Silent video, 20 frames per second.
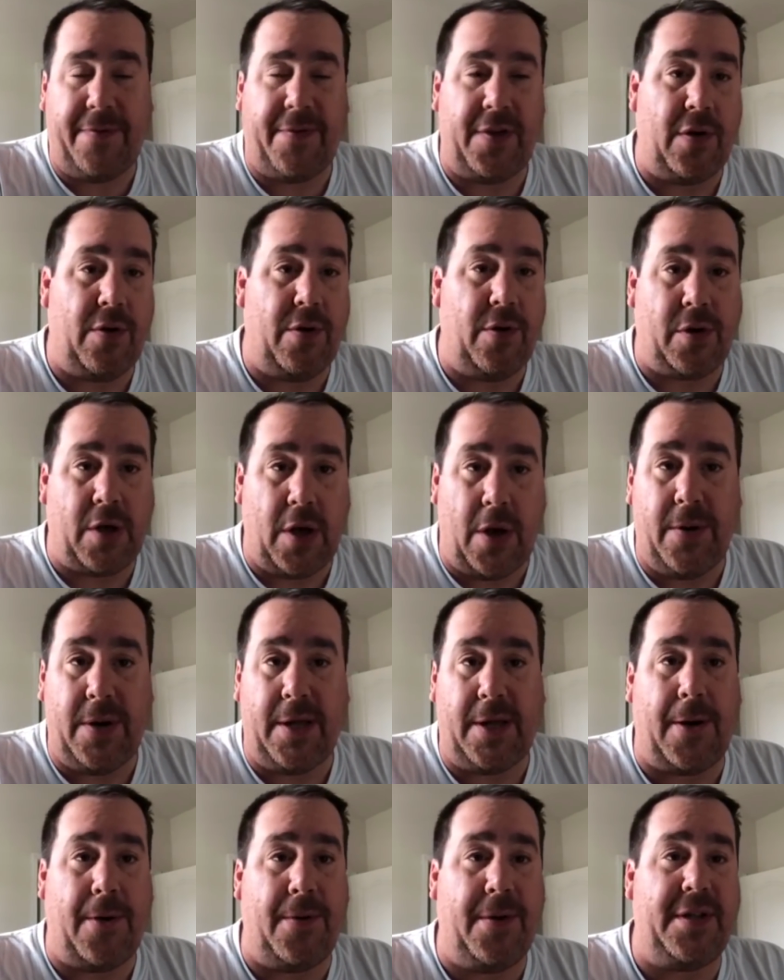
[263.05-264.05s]
If you don't know
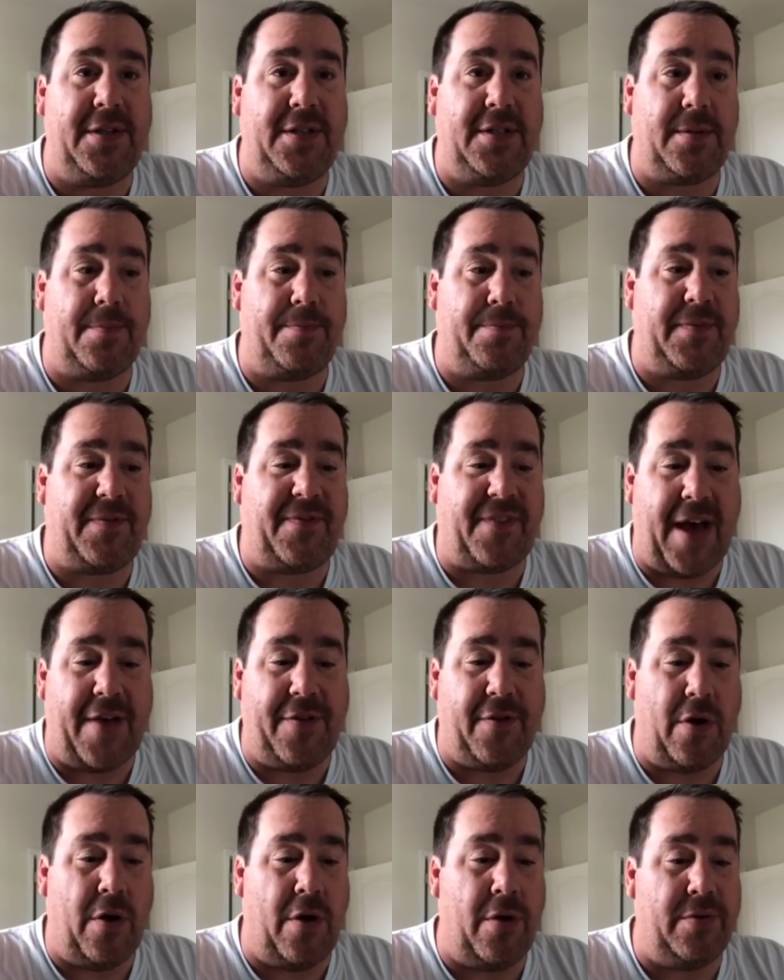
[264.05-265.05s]
Cody, Cody's
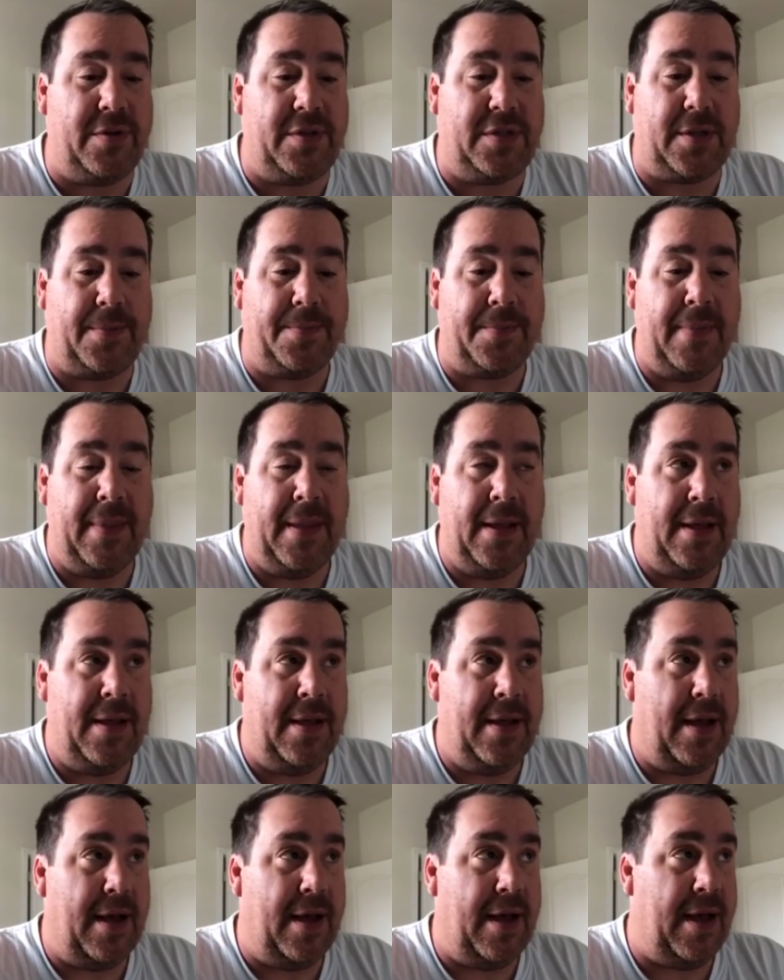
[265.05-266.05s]
father owns
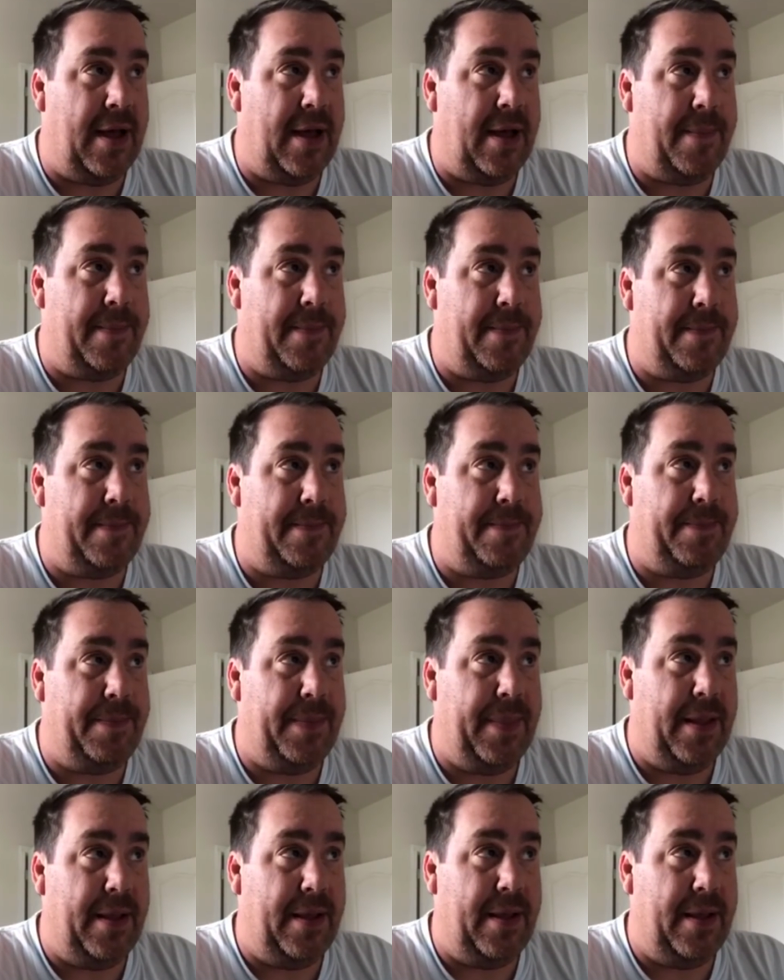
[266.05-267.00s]
um,